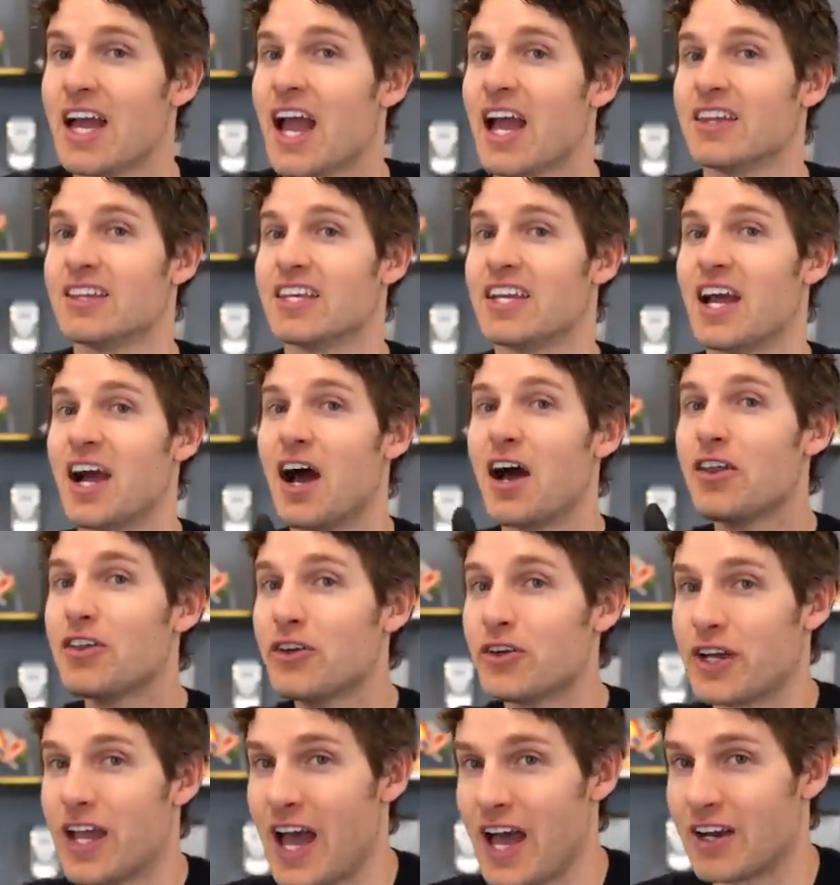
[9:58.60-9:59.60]
And the other
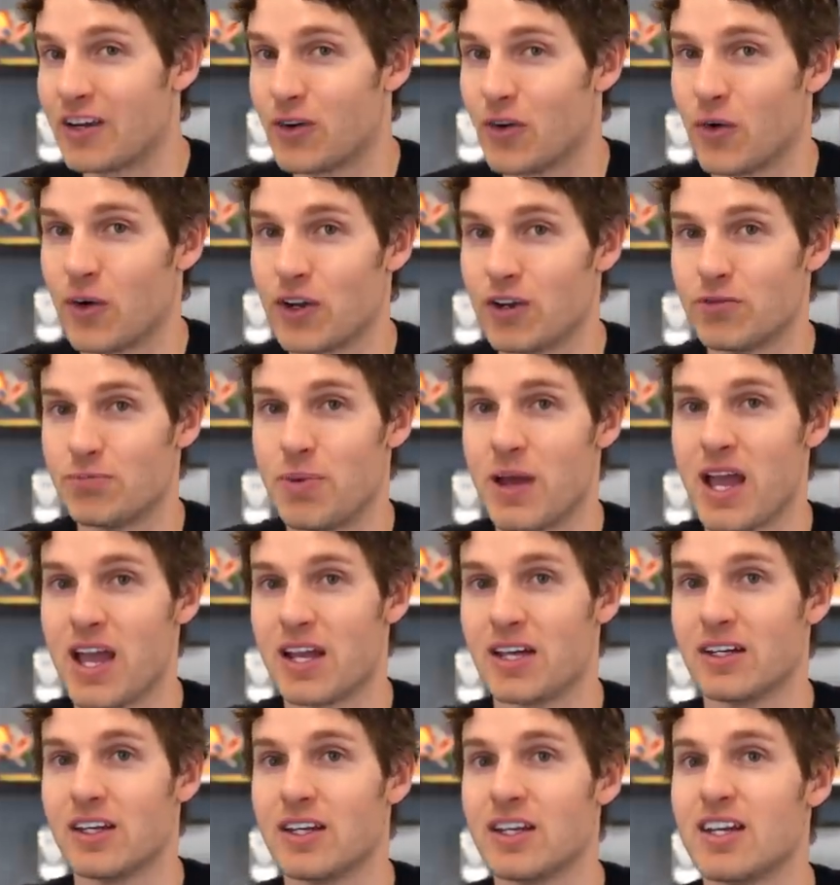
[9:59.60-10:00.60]
category of
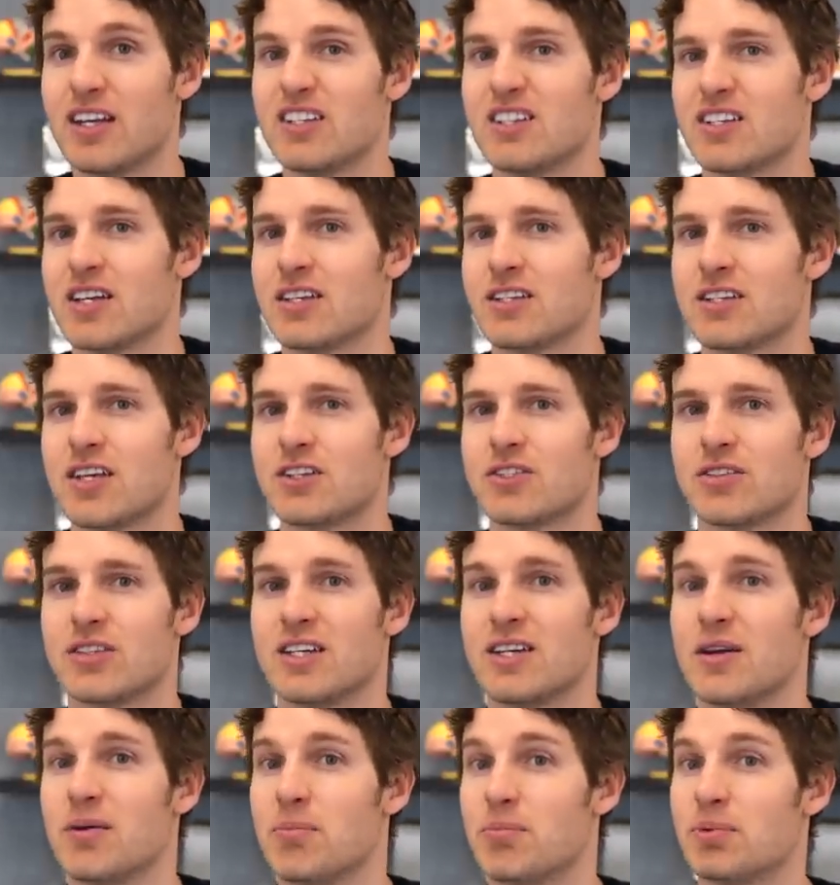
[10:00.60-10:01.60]
pain is
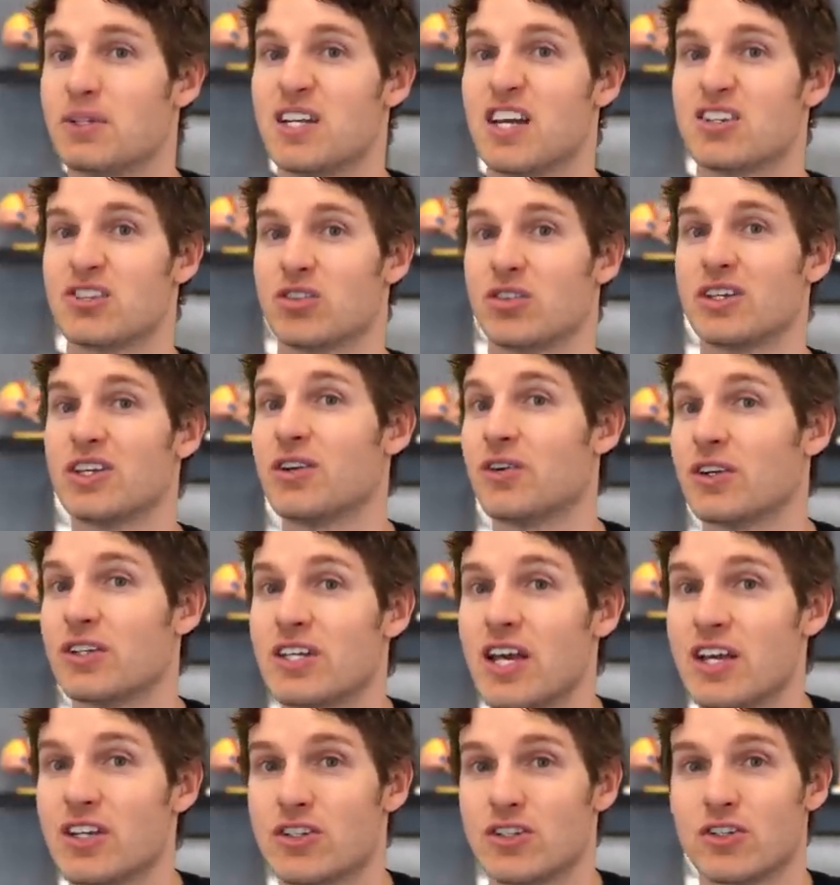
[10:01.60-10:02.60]
essentially potential
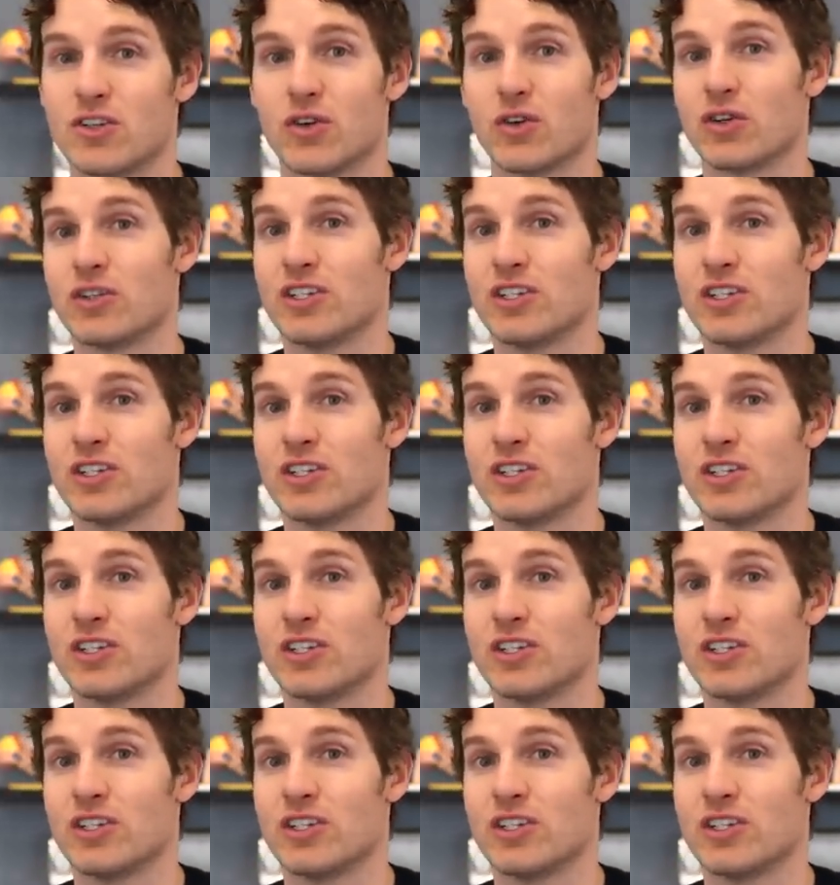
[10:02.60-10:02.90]
irritation or